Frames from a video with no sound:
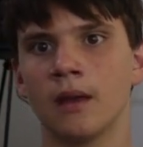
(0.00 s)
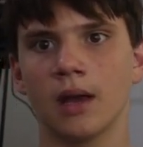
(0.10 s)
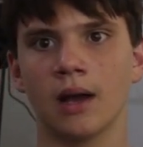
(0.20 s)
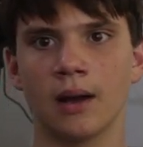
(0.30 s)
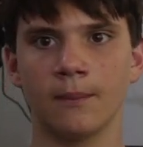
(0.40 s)

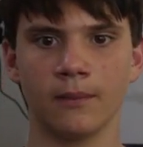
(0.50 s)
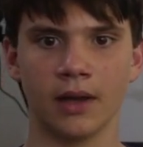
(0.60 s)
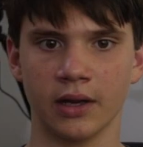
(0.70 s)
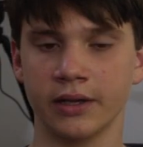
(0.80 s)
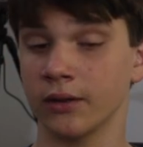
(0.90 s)

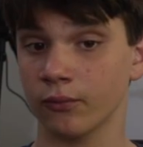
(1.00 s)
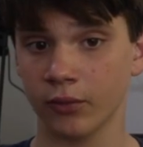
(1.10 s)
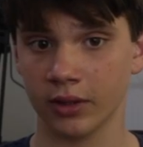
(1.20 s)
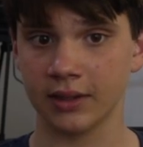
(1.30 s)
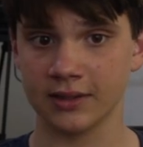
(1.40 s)
And I didn't
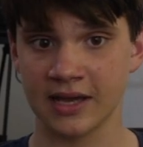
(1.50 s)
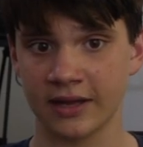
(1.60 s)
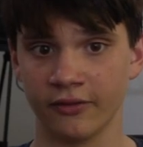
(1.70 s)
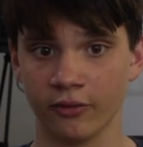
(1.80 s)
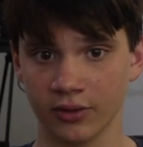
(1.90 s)
really
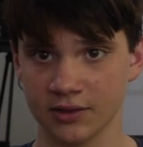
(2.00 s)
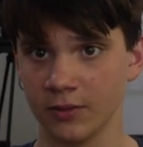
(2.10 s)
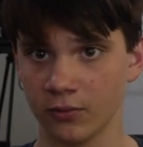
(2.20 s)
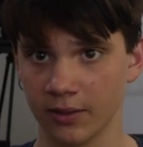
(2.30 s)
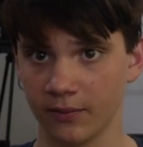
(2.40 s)
intend for it to be
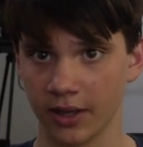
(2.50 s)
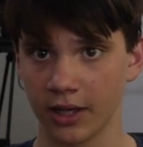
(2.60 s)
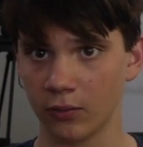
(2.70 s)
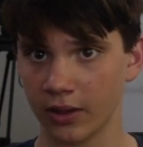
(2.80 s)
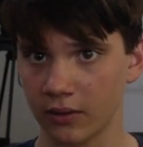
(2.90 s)
read by
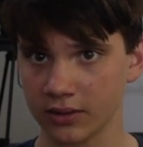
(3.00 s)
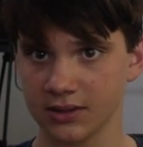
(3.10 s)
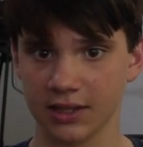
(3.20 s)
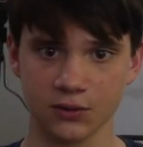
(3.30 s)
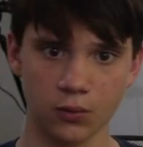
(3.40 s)
anyone else.
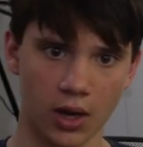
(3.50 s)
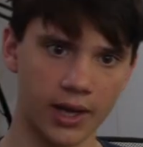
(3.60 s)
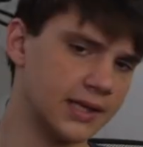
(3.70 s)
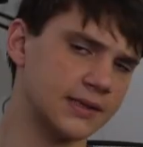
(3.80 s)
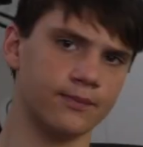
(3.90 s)
That's why
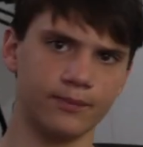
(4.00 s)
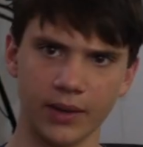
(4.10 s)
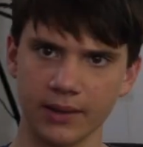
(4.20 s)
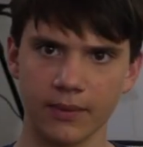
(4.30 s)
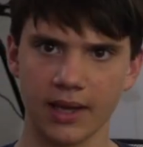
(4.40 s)
it's a
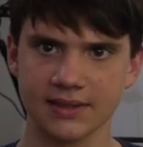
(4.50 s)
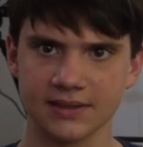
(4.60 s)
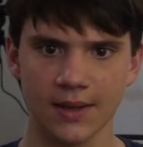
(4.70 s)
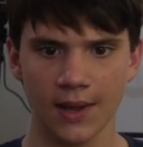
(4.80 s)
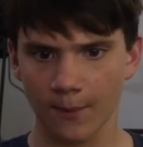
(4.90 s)
big
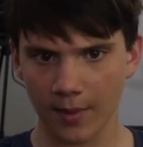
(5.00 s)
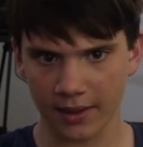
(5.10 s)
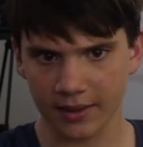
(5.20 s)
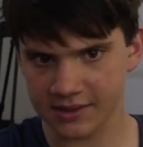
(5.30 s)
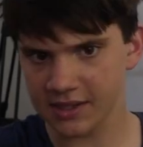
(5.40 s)
mess,
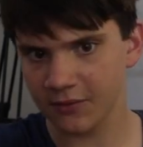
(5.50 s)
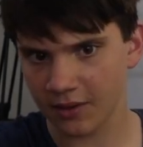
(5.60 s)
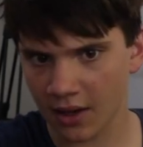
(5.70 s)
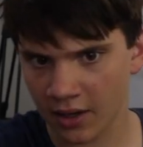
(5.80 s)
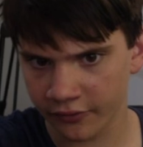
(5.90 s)
and it's even
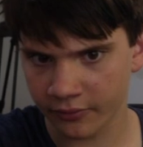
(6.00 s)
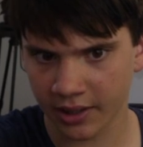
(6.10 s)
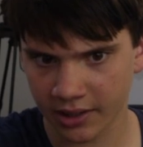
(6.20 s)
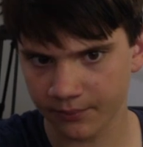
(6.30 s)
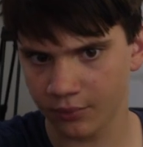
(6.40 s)
hard for
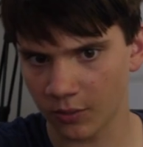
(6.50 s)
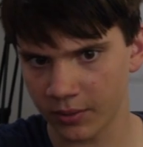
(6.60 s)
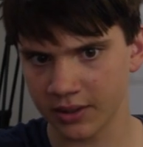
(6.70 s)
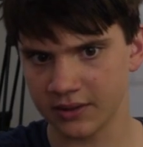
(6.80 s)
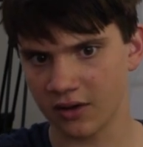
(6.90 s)
me to
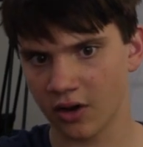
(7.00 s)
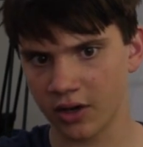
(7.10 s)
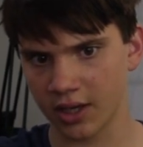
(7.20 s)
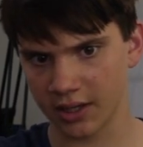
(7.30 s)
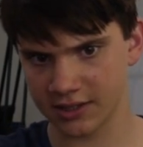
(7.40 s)
properly
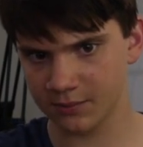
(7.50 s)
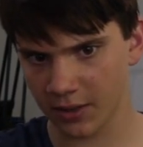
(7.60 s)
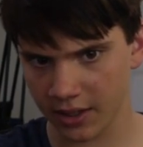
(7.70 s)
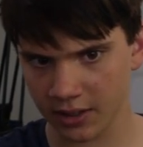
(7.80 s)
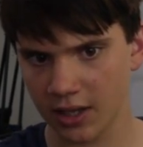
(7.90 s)
decode it and
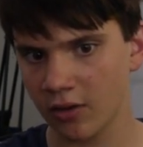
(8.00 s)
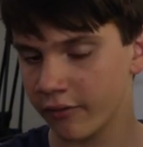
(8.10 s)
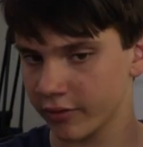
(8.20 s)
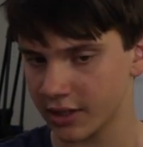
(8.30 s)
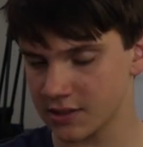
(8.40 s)
explain it.
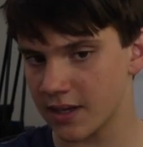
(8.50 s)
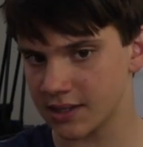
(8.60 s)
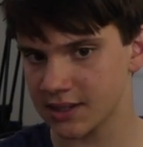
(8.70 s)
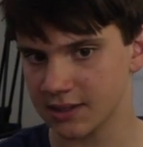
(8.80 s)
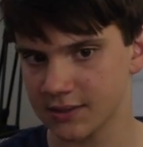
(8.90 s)
However, it does
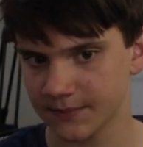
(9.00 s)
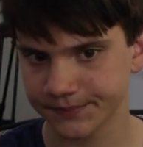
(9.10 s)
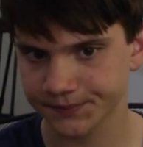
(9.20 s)
make sense.